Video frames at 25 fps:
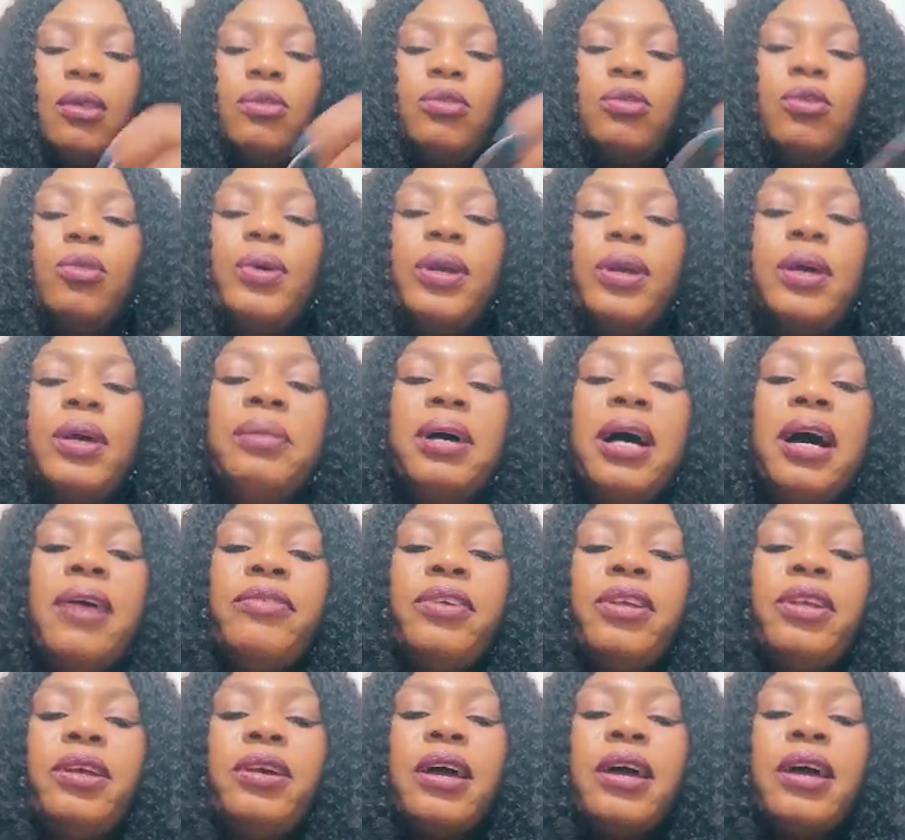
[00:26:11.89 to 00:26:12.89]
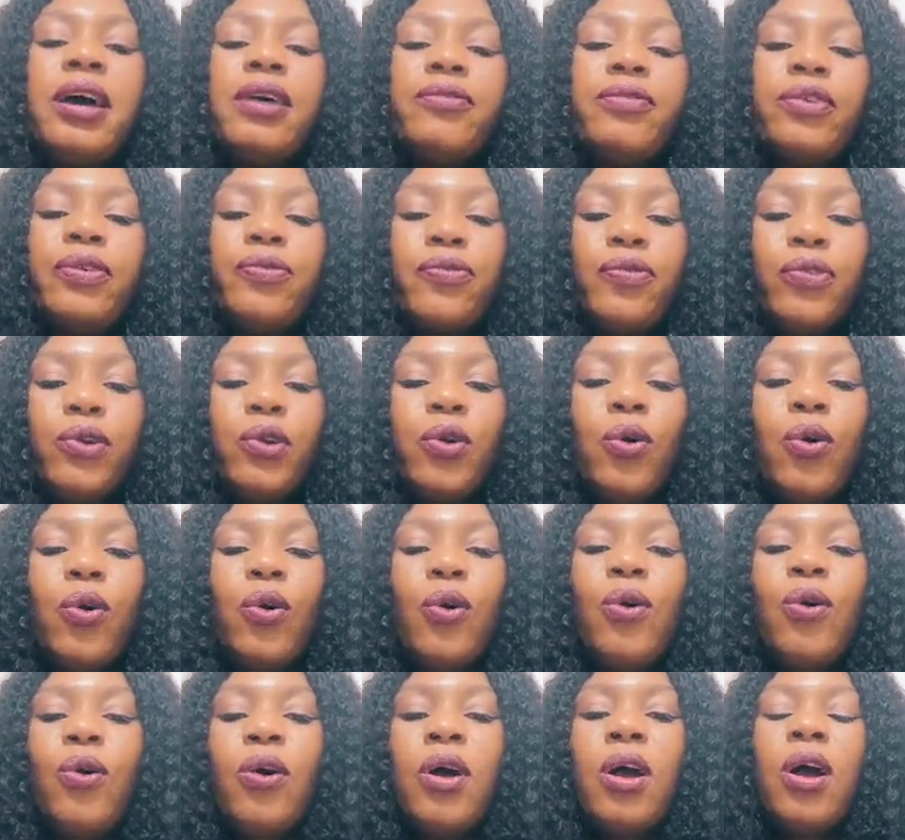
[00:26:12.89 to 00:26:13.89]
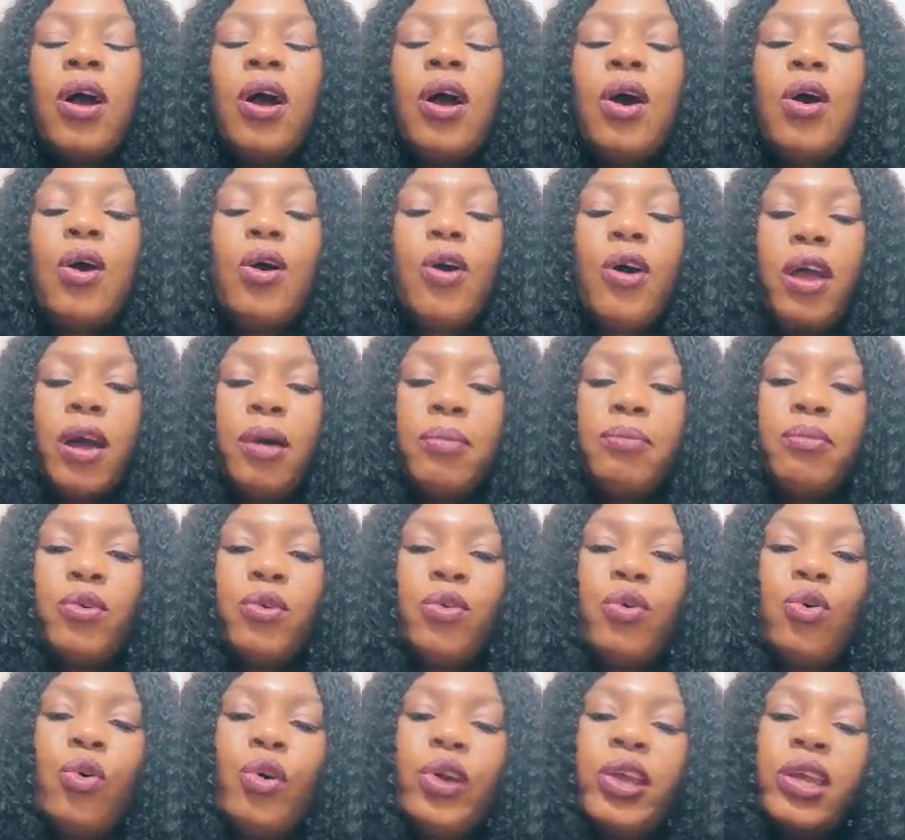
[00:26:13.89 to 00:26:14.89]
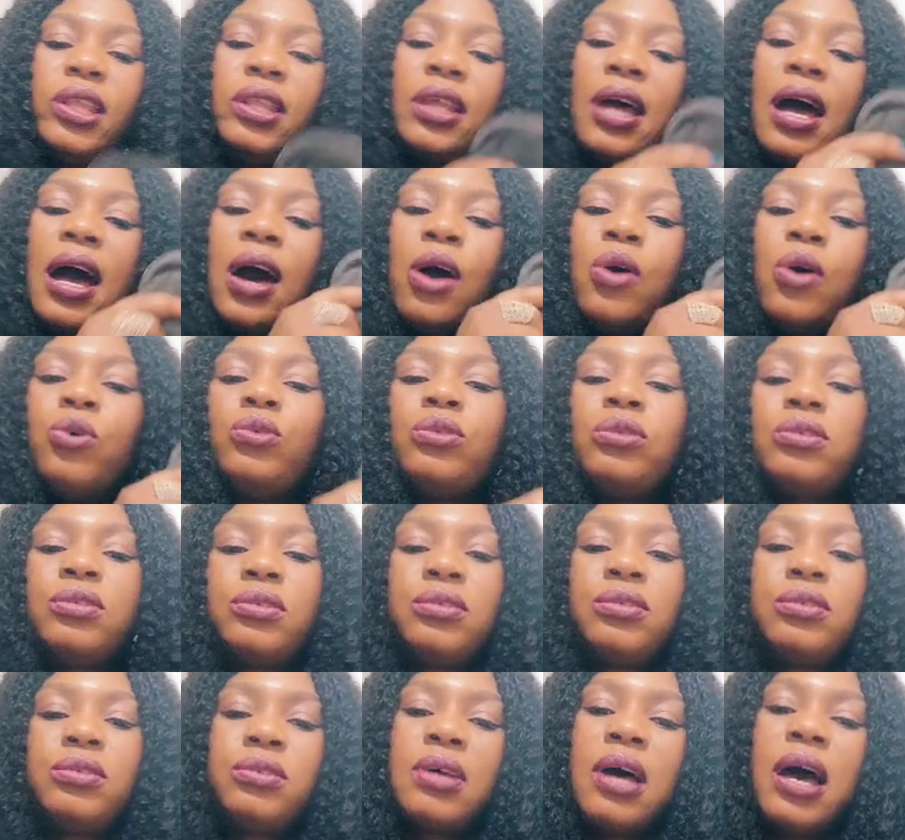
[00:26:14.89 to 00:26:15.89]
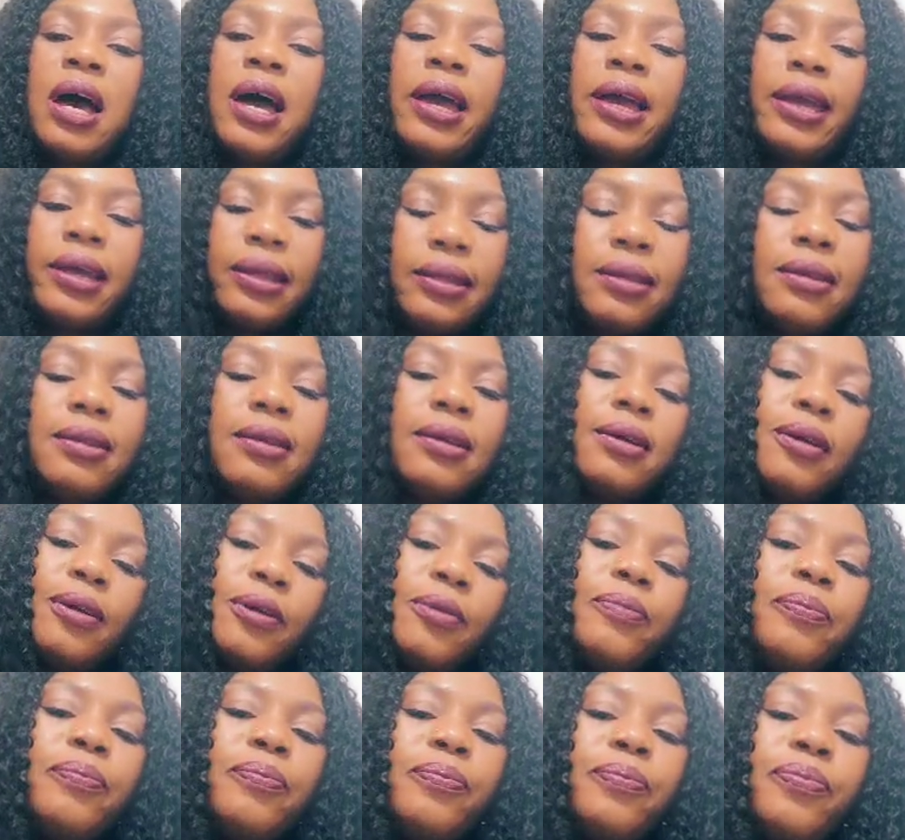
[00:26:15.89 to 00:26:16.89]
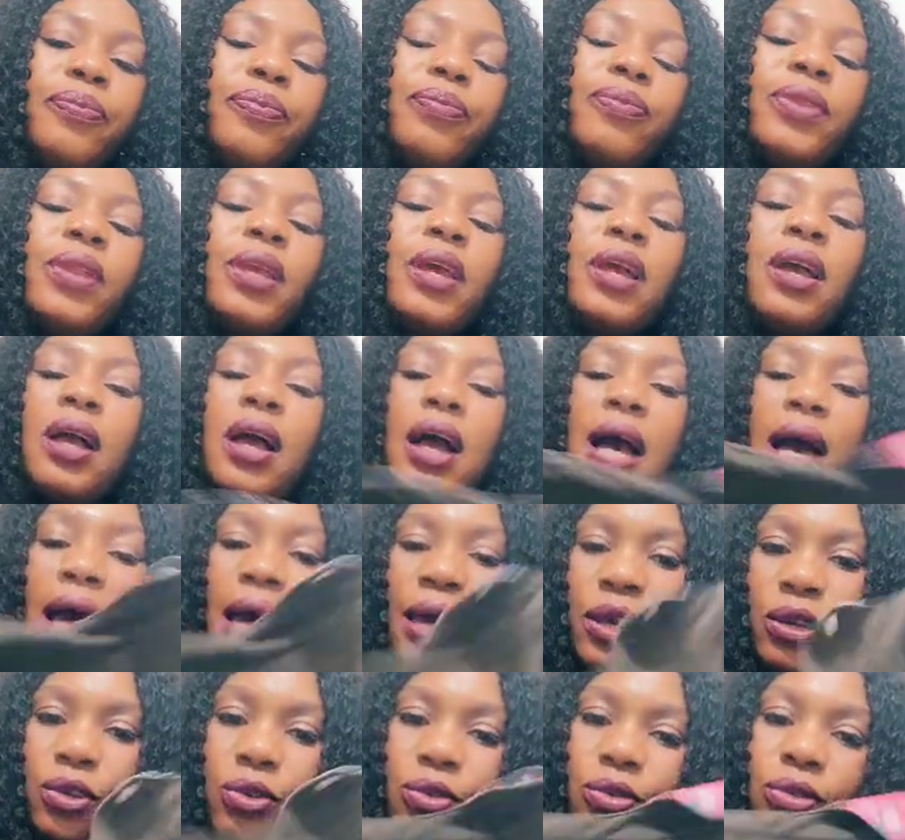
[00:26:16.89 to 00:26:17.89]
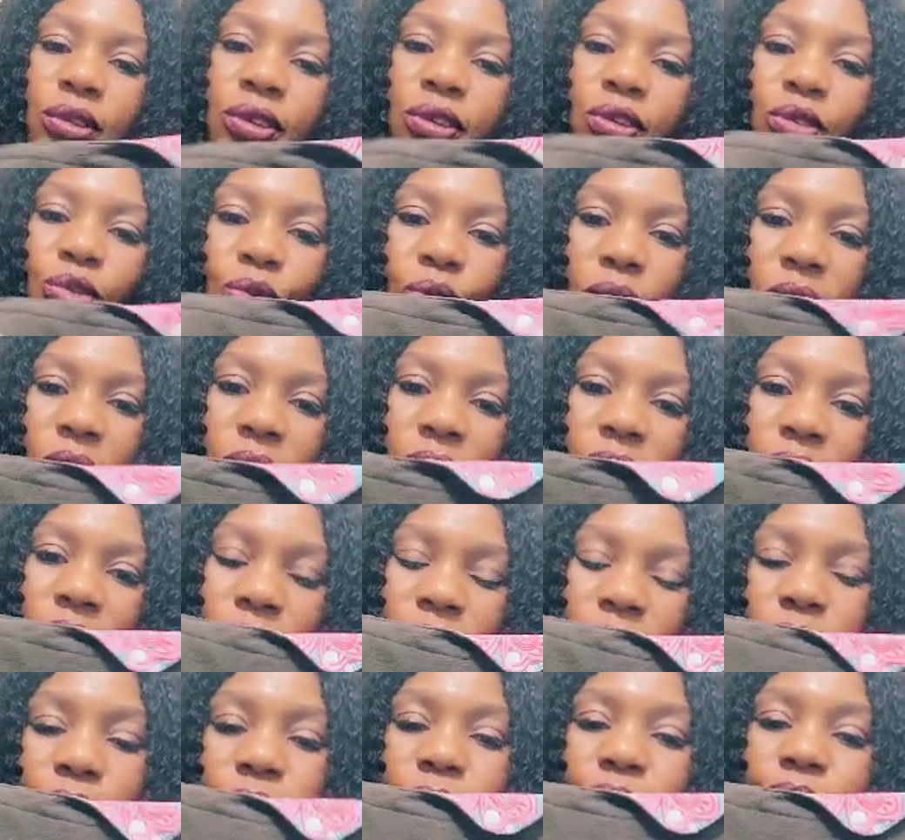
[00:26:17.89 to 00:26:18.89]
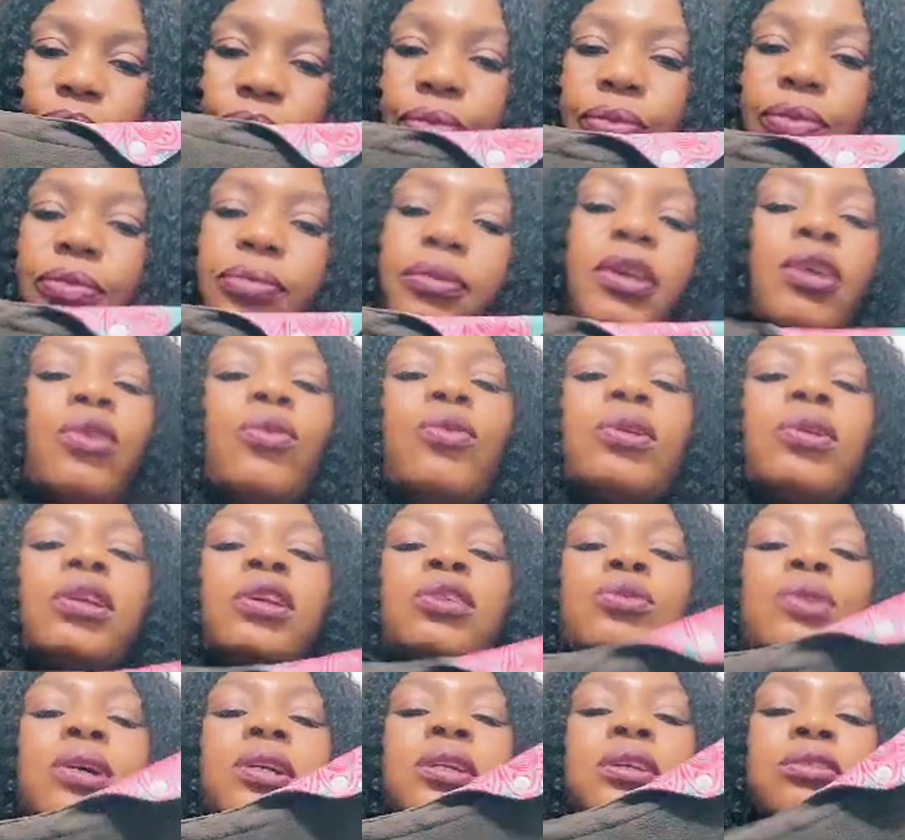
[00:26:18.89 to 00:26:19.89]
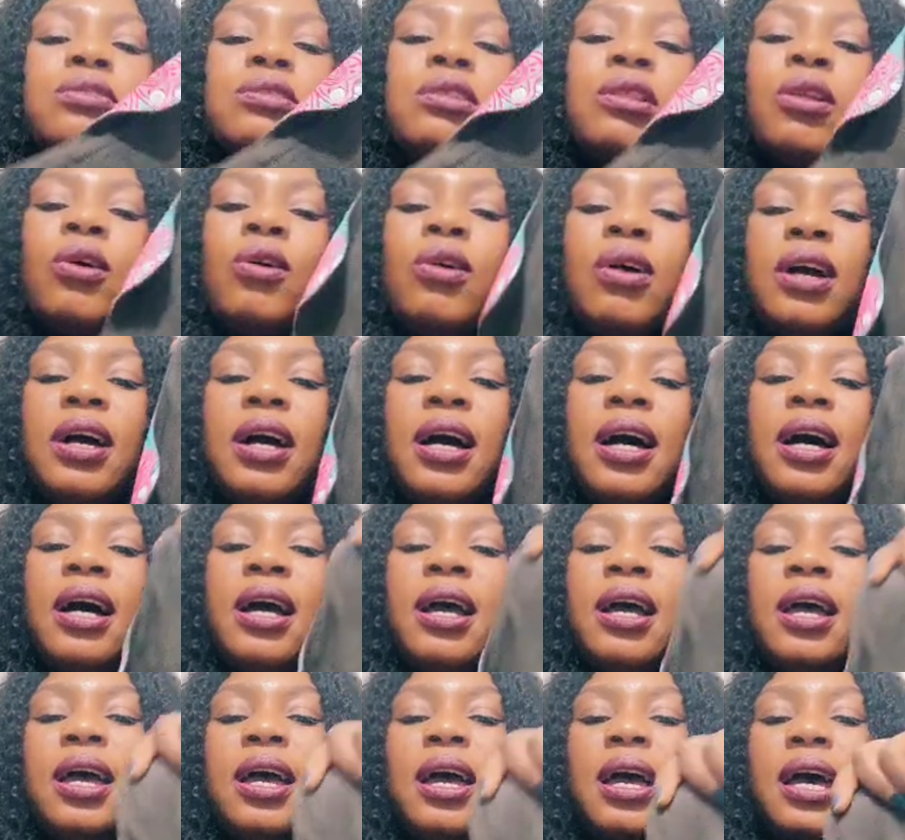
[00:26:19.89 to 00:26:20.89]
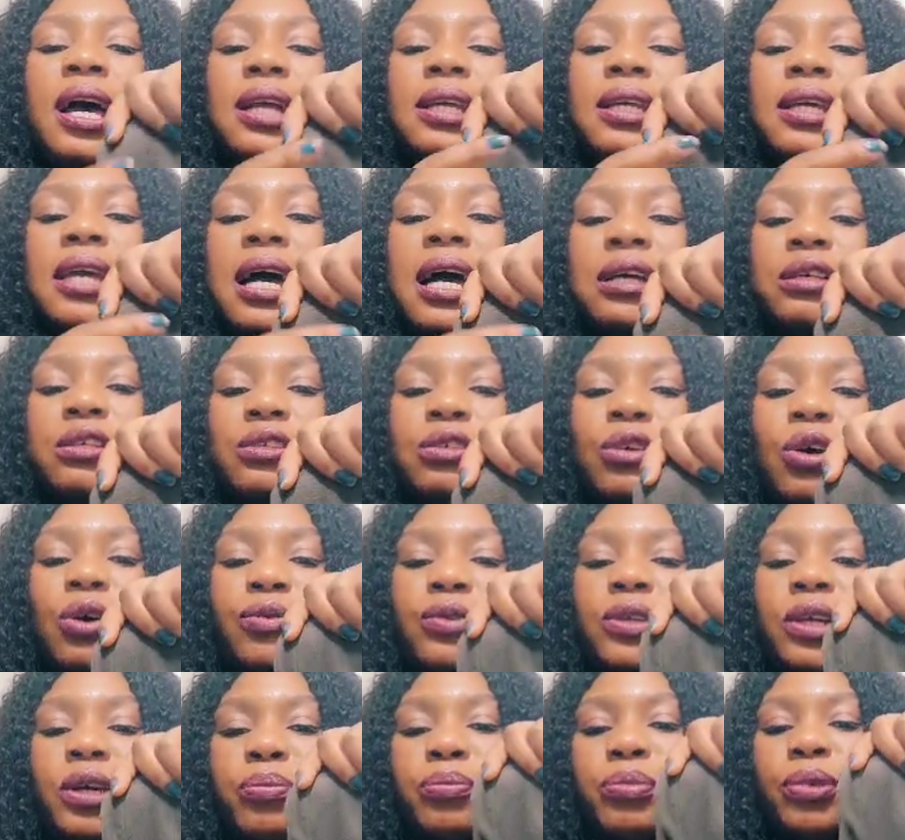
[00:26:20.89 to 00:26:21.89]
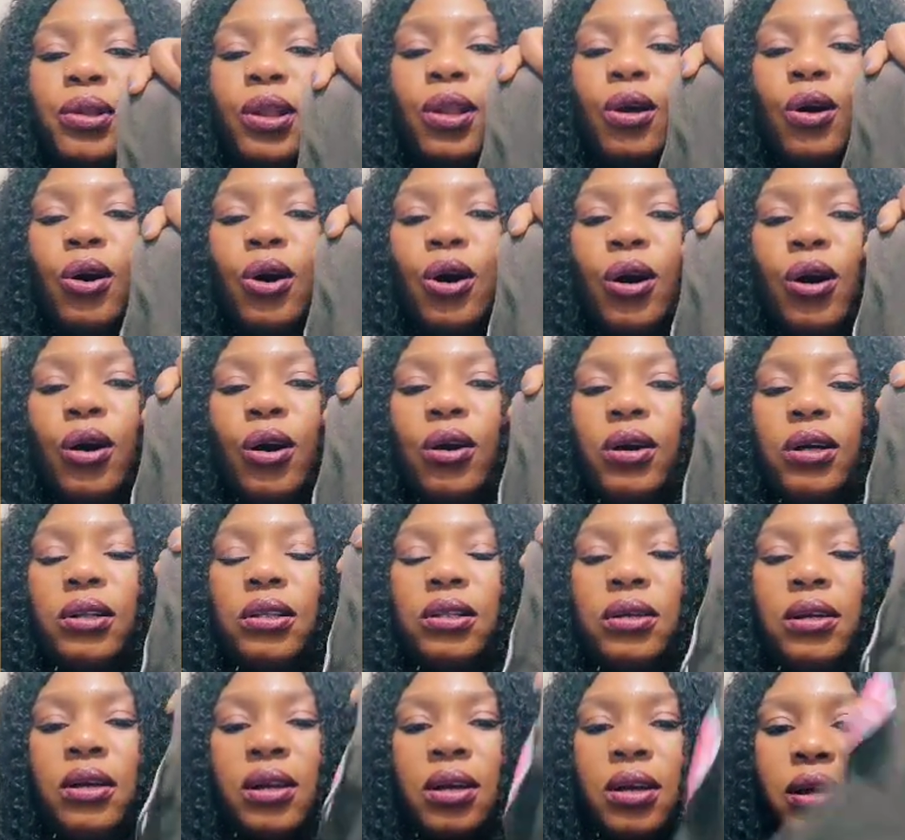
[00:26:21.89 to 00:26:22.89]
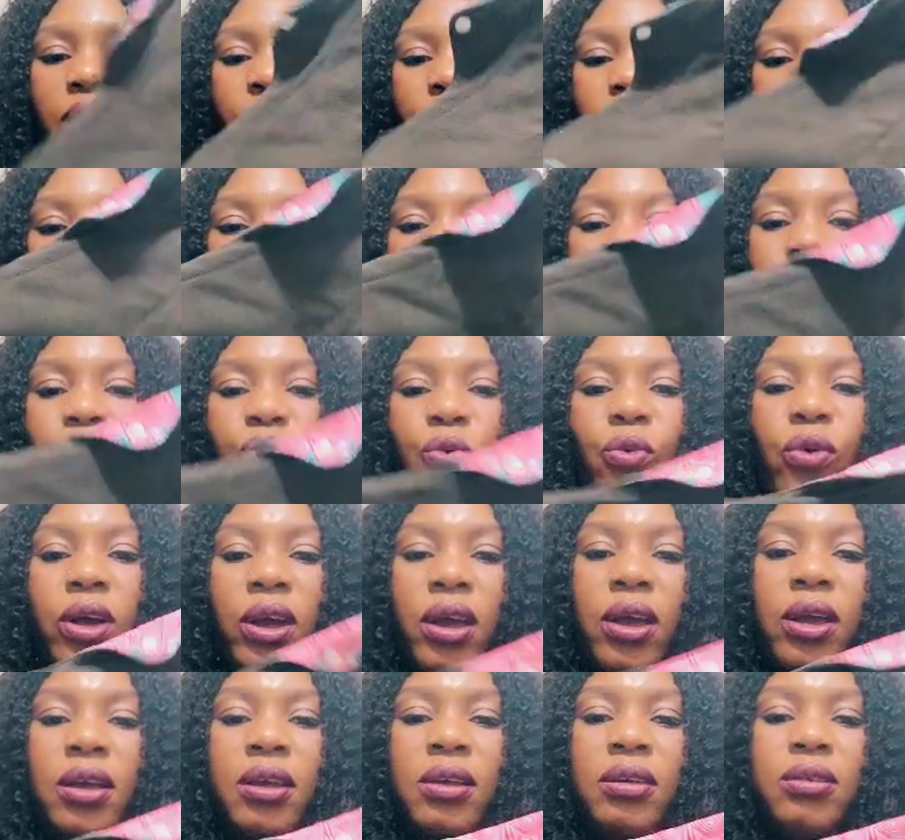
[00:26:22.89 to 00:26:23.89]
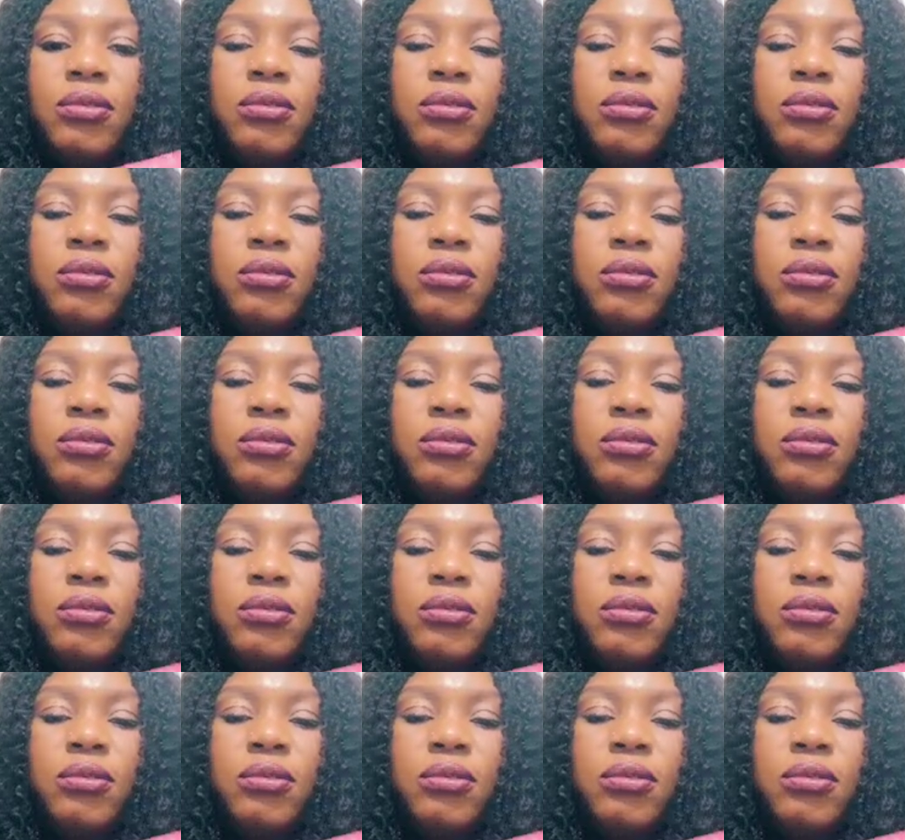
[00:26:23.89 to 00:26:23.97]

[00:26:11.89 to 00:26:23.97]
So when I'm having a heavy flow or I'm going outside, I use this one. This one is longer and it absorbs the blood very well.